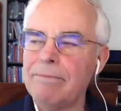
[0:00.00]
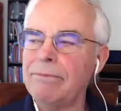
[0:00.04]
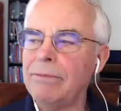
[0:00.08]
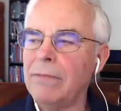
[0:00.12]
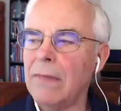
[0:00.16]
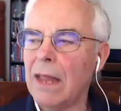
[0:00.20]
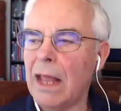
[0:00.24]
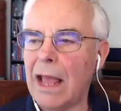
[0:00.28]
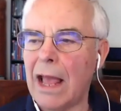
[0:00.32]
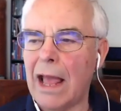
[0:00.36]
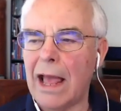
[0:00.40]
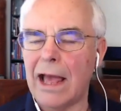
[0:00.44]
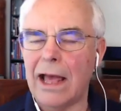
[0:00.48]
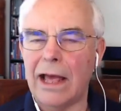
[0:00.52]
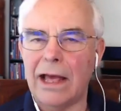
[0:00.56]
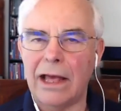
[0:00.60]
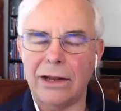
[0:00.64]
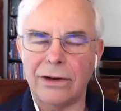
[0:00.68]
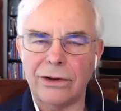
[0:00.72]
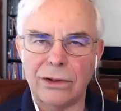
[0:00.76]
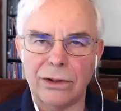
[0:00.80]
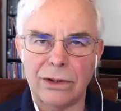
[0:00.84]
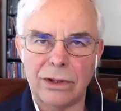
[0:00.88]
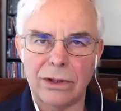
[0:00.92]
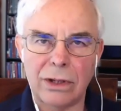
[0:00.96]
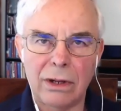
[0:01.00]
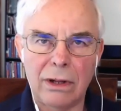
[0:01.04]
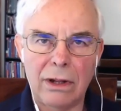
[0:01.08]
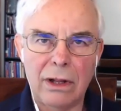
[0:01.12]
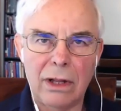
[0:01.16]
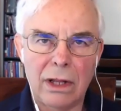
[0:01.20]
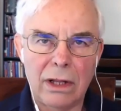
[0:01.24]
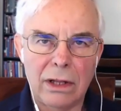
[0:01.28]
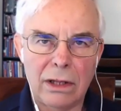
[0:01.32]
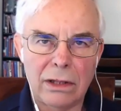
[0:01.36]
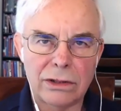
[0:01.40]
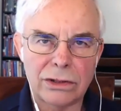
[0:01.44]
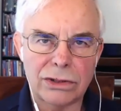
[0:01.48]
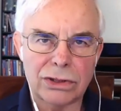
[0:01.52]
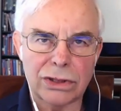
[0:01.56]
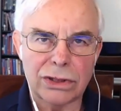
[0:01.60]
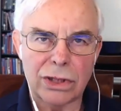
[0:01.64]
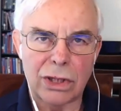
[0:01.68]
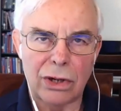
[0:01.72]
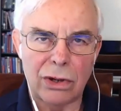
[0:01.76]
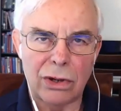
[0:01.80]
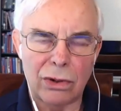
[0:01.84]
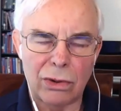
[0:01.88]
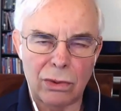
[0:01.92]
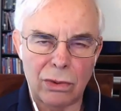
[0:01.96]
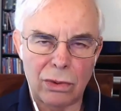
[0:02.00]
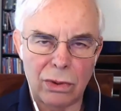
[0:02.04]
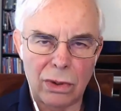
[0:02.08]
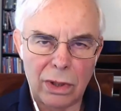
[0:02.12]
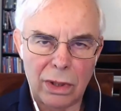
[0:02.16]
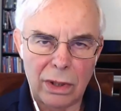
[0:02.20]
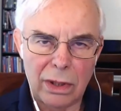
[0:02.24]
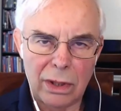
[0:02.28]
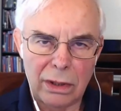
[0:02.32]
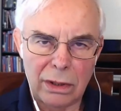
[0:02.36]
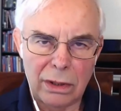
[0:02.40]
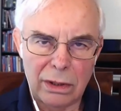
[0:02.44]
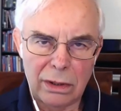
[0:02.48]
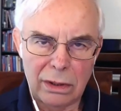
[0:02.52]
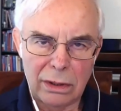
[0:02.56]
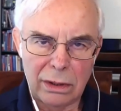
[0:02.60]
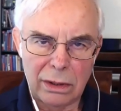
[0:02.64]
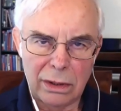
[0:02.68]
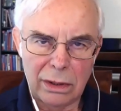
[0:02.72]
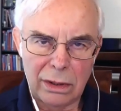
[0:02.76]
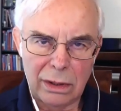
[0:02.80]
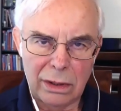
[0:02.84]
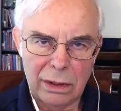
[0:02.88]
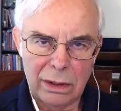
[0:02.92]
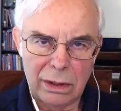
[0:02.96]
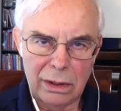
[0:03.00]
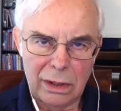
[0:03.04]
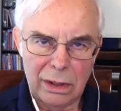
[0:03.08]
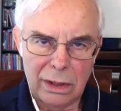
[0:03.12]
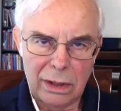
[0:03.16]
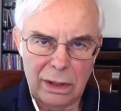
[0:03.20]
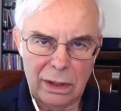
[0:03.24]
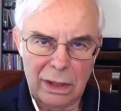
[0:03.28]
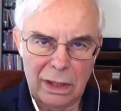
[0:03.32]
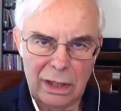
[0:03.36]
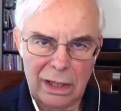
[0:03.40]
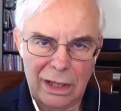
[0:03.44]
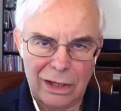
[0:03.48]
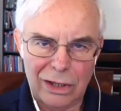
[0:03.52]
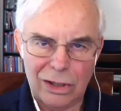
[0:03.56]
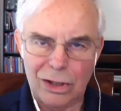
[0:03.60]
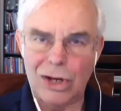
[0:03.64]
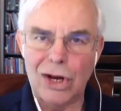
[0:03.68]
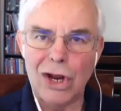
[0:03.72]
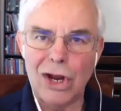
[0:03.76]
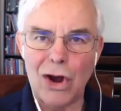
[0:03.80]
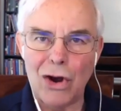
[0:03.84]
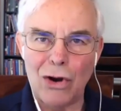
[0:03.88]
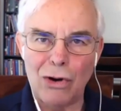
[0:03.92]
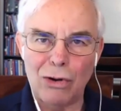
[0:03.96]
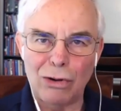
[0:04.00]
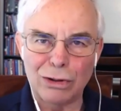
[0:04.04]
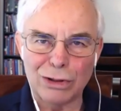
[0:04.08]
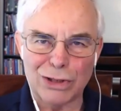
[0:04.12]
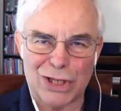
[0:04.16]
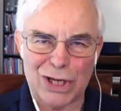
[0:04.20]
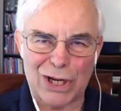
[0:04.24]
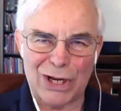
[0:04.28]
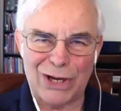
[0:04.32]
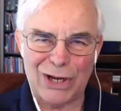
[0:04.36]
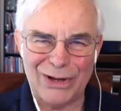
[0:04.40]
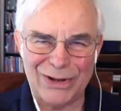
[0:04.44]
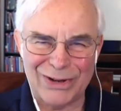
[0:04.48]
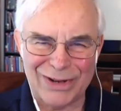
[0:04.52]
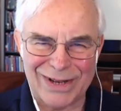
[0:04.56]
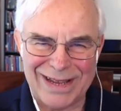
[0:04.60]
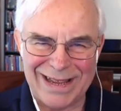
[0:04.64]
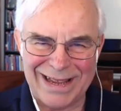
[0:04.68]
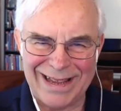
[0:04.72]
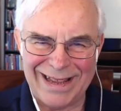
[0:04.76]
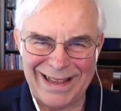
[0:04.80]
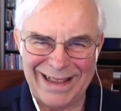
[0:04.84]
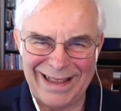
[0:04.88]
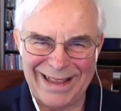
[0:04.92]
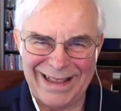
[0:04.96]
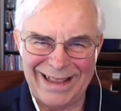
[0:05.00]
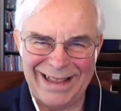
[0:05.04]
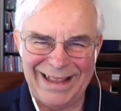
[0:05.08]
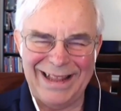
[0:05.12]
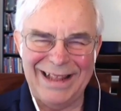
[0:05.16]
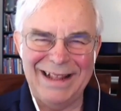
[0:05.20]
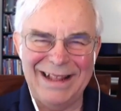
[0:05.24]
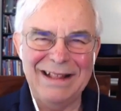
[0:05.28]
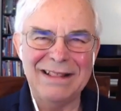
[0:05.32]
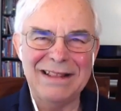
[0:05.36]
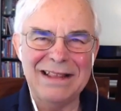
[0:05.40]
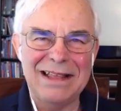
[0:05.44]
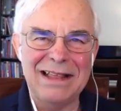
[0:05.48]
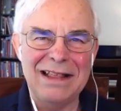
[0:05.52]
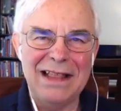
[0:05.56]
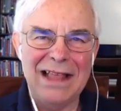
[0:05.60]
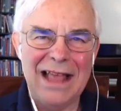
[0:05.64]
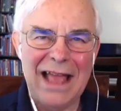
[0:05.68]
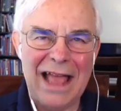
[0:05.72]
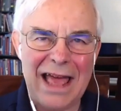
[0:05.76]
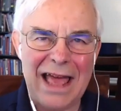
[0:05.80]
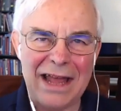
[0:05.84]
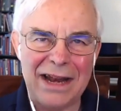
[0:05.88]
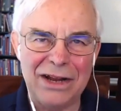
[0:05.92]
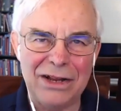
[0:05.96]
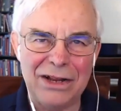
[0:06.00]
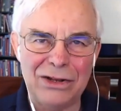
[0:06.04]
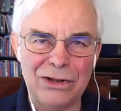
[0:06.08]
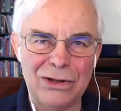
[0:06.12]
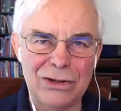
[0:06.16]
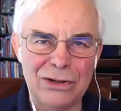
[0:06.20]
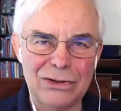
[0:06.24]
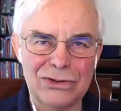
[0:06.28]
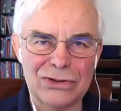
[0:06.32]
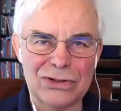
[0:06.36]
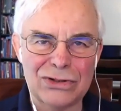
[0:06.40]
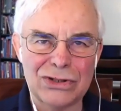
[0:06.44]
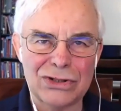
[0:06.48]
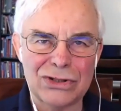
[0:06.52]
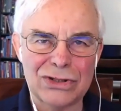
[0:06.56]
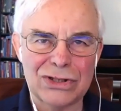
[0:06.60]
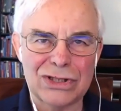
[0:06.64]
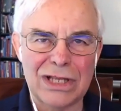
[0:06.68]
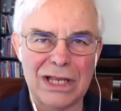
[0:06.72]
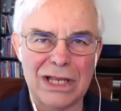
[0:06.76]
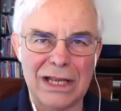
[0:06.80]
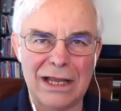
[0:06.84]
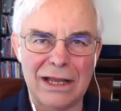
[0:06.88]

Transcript: And so it knows, okay? And it uses the...